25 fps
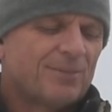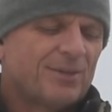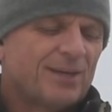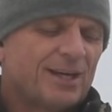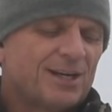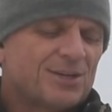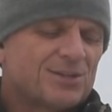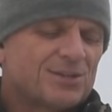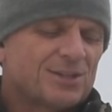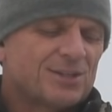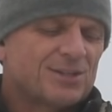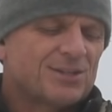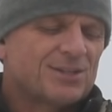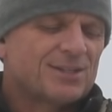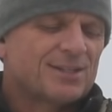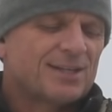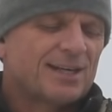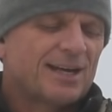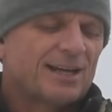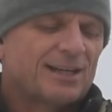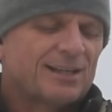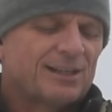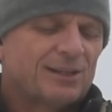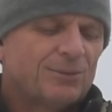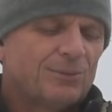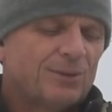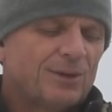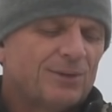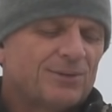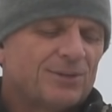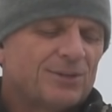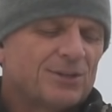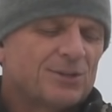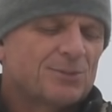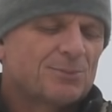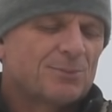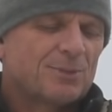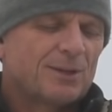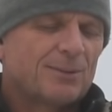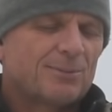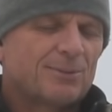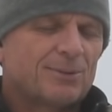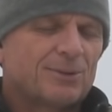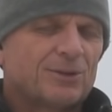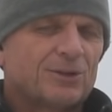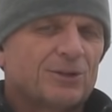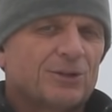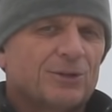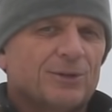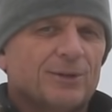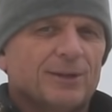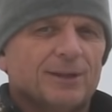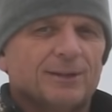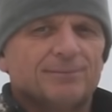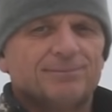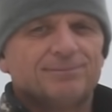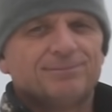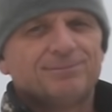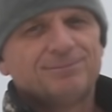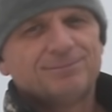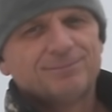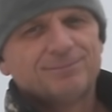That is exactly what these people are doing.